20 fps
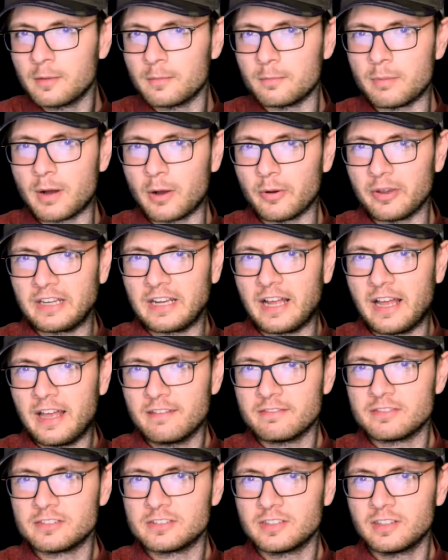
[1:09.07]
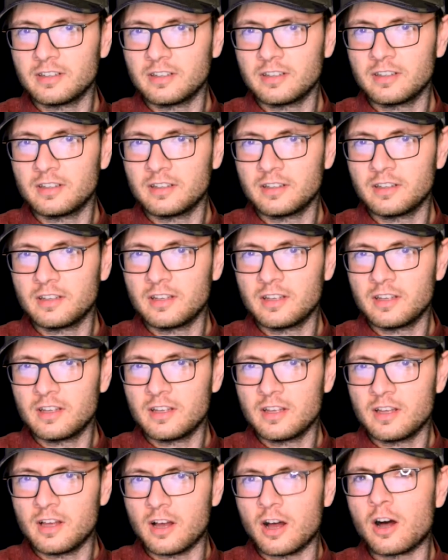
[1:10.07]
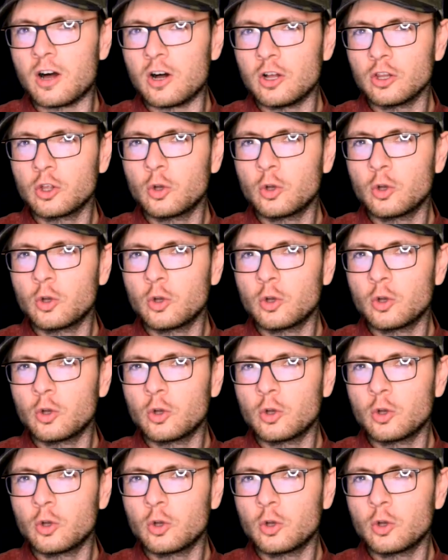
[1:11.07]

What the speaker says: Bowie knives. All